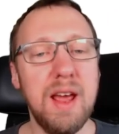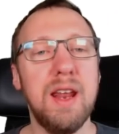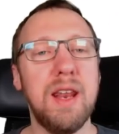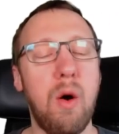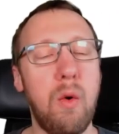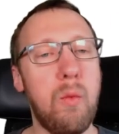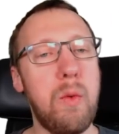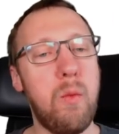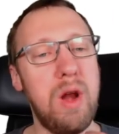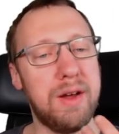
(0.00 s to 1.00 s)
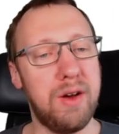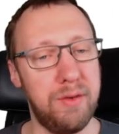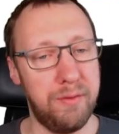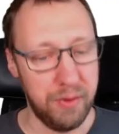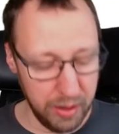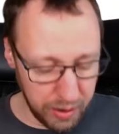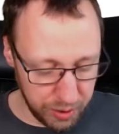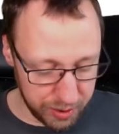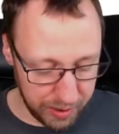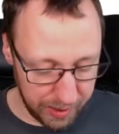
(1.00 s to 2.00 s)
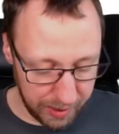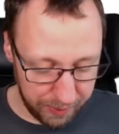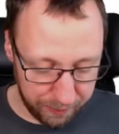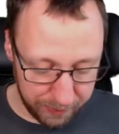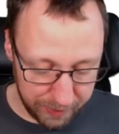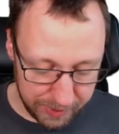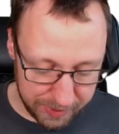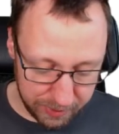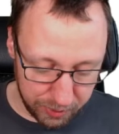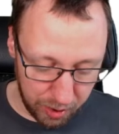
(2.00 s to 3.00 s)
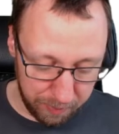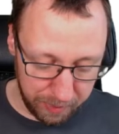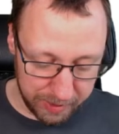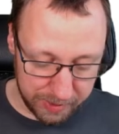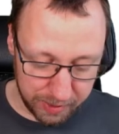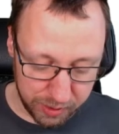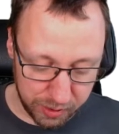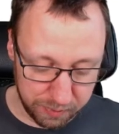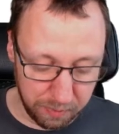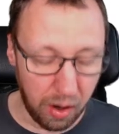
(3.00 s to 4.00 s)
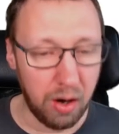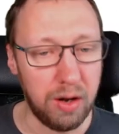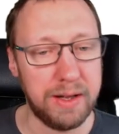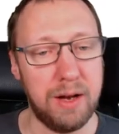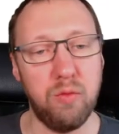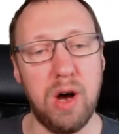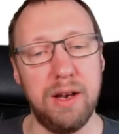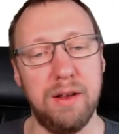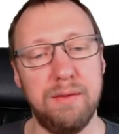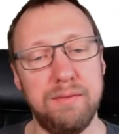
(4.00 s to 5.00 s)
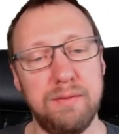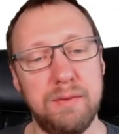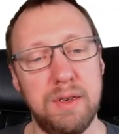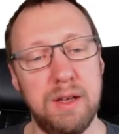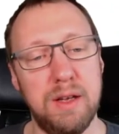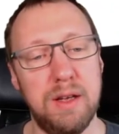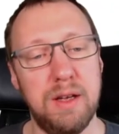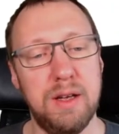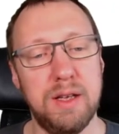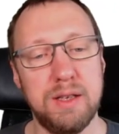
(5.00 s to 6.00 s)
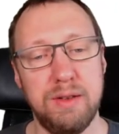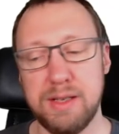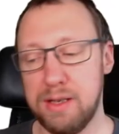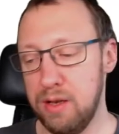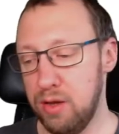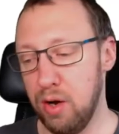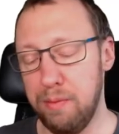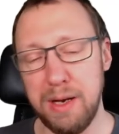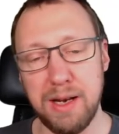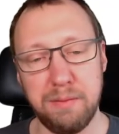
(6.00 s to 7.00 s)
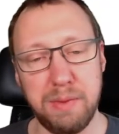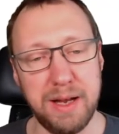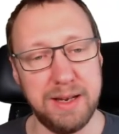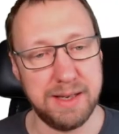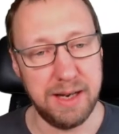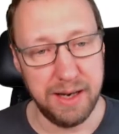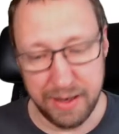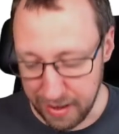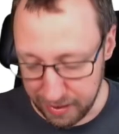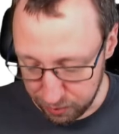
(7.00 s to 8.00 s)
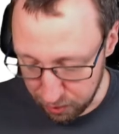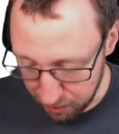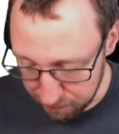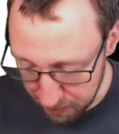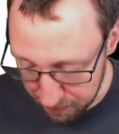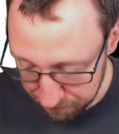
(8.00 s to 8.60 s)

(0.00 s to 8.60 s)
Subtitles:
Now we will converge if this term is smaller than 1. It's dominated by this linear term,